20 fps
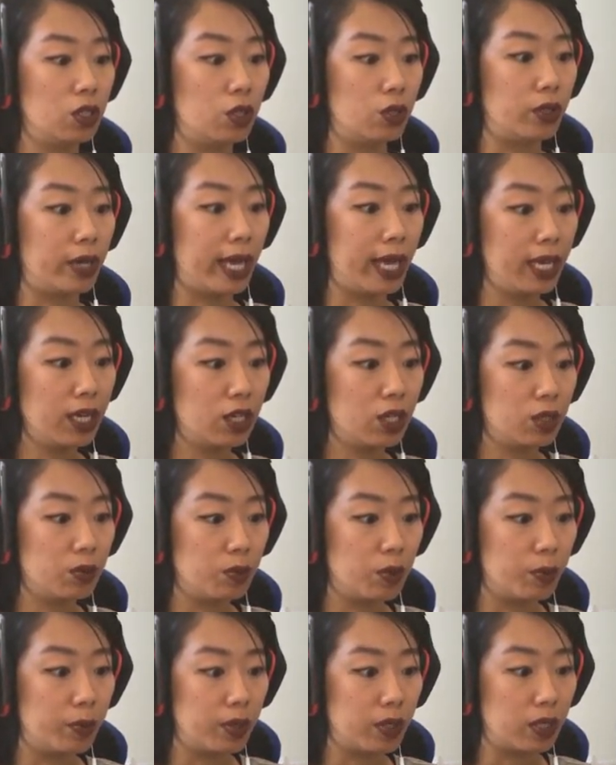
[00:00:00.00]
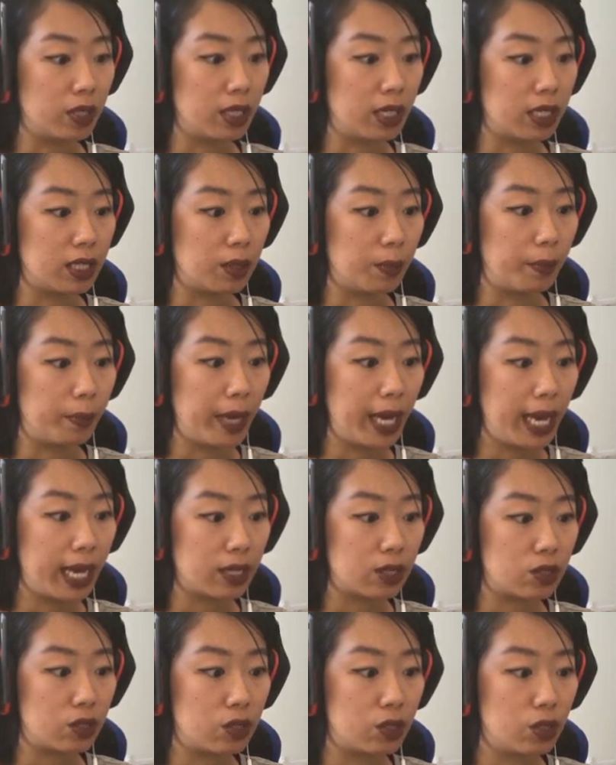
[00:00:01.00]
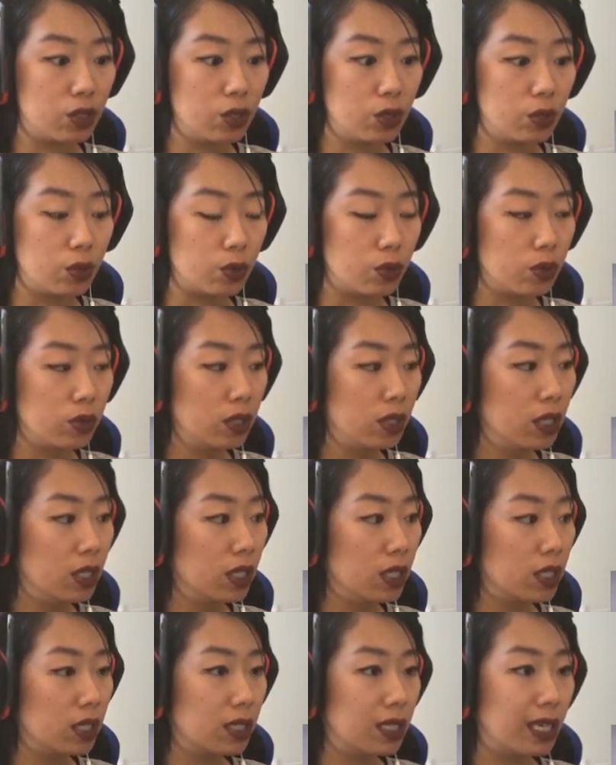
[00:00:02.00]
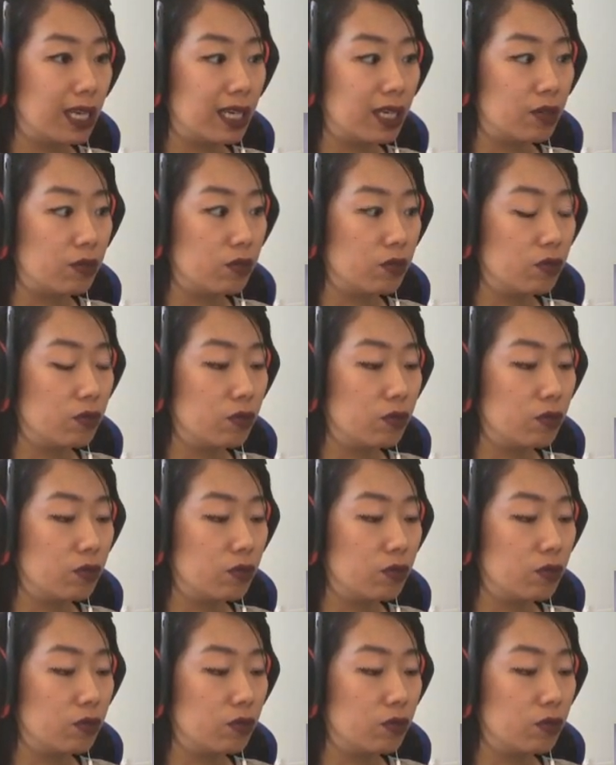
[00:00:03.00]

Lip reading: Your ankle mobility at the back too can